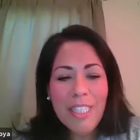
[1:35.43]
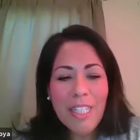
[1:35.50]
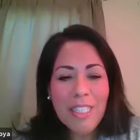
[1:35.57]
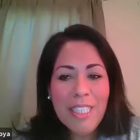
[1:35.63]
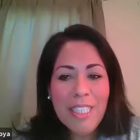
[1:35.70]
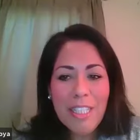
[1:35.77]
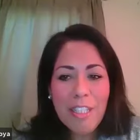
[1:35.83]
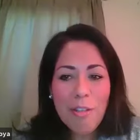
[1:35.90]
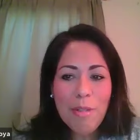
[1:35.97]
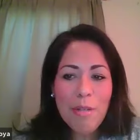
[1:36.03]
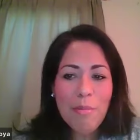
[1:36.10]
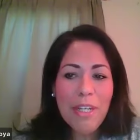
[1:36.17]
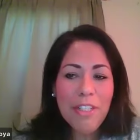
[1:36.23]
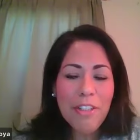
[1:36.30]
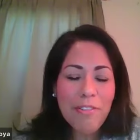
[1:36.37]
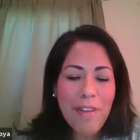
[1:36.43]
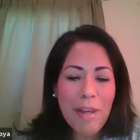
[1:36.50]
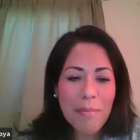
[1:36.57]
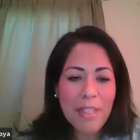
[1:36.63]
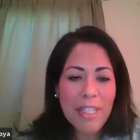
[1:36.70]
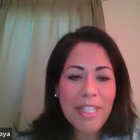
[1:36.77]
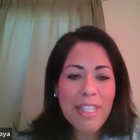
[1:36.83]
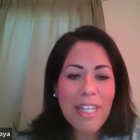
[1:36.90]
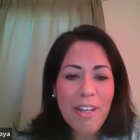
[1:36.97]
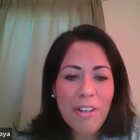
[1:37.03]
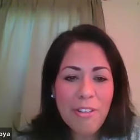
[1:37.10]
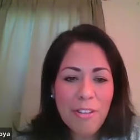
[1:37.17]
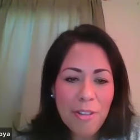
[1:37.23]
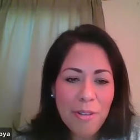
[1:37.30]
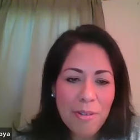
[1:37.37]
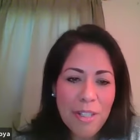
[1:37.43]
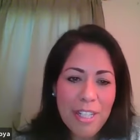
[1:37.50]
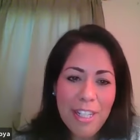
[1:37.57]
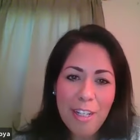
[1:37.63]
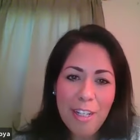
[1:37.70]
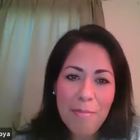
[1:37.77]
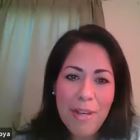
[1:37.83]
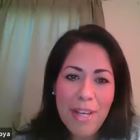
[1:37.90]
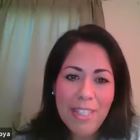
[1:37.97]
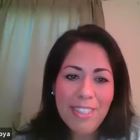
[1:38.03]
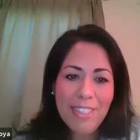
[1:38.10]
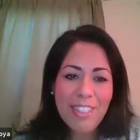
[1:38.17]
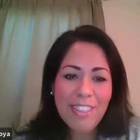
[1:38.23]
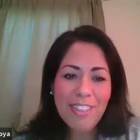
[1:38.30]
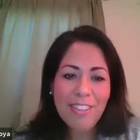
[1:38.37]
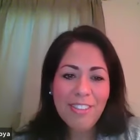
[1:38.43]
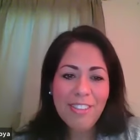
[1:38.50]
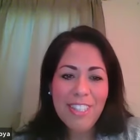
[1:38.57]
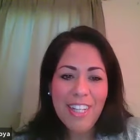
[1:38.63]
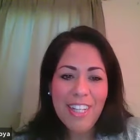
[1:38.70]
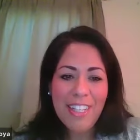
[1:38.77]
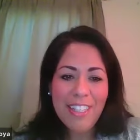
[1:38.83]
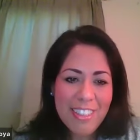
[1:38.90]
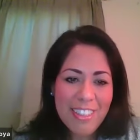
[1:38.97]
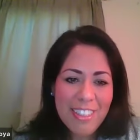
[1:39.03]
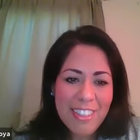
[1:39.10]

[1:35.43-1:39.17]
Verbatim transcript: tell us a little bit about your family and how you ended up at CSUCI.